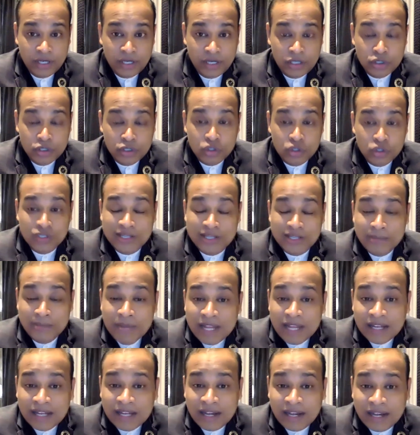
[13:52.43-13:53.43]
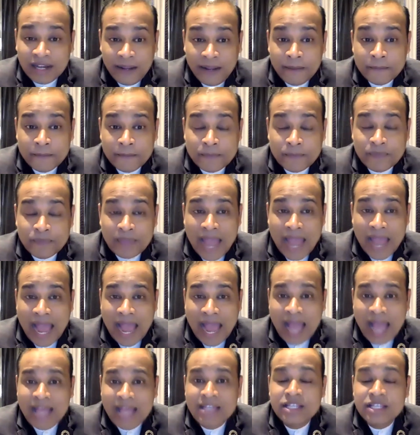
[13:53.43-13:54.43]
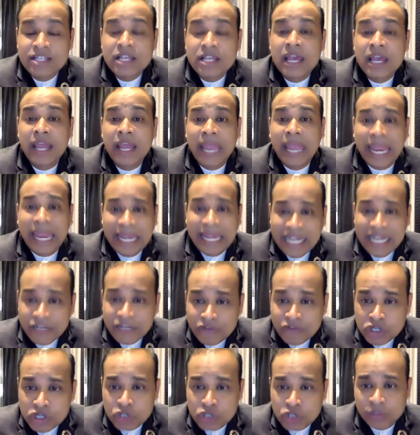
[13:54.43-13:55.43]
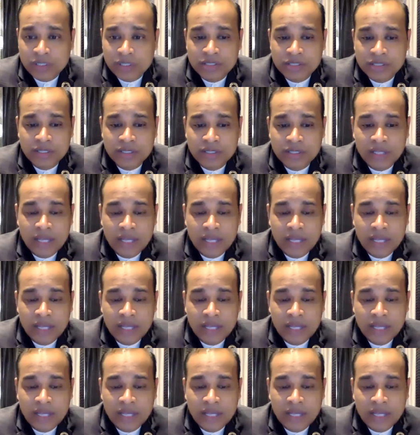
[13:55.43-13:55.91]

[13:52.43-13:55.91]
So similarly, as individuals,